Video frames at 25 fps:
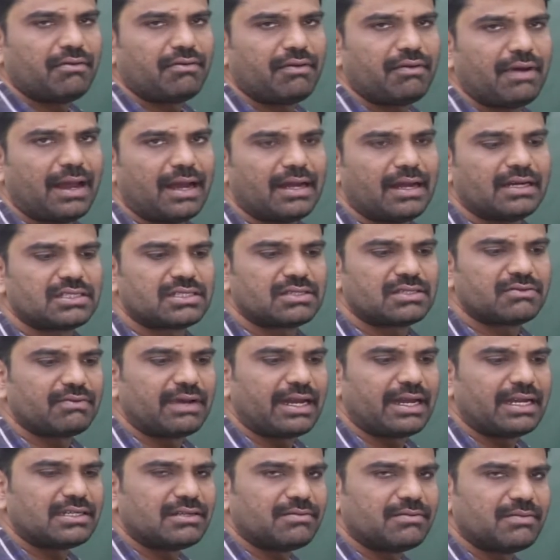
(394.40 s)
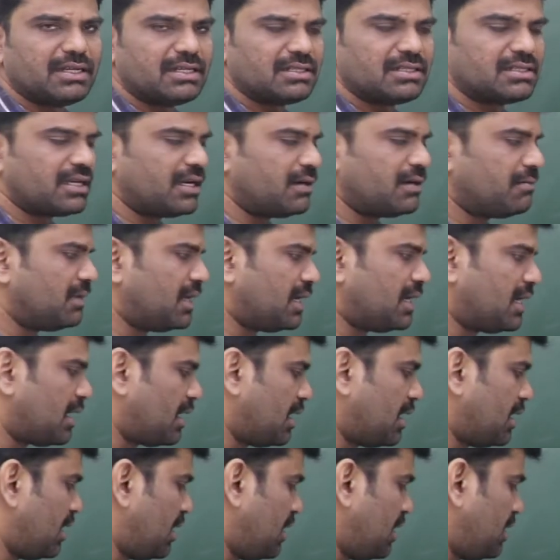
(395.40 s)
fats vitamins and
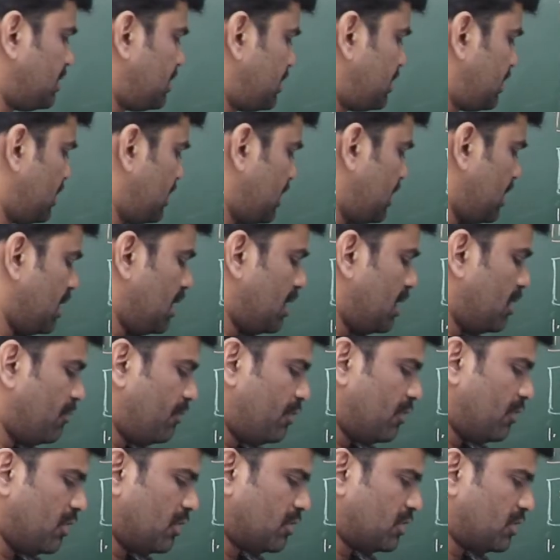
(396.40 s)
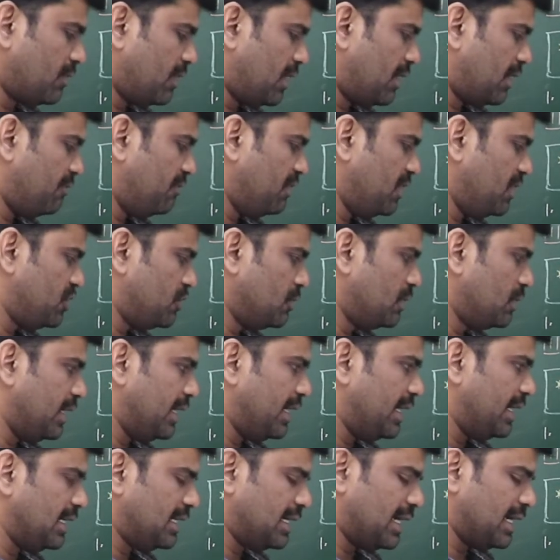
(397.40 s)
minerals fourth one we should
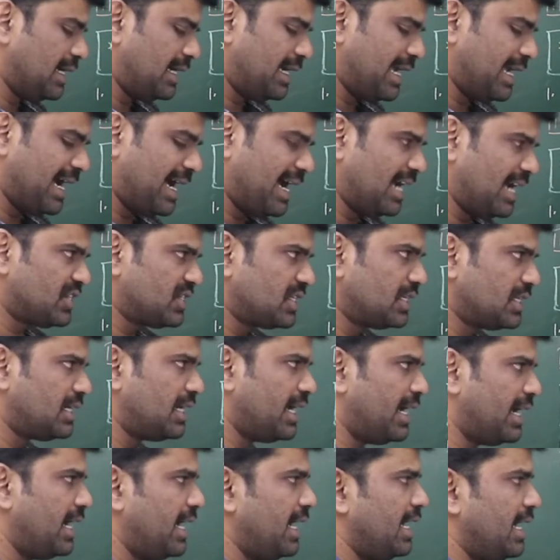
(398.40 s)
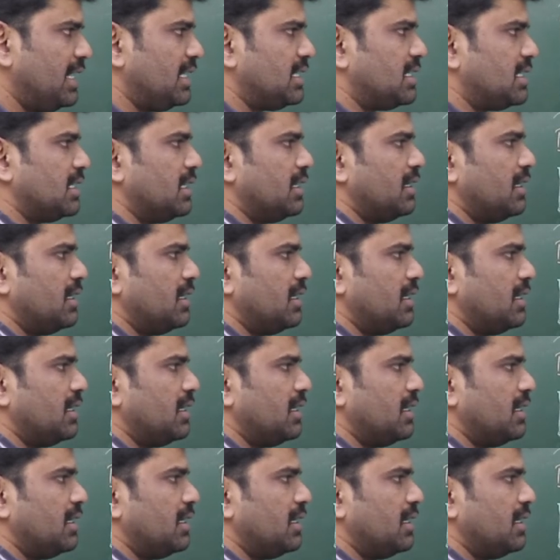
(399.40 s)
eat a dash diet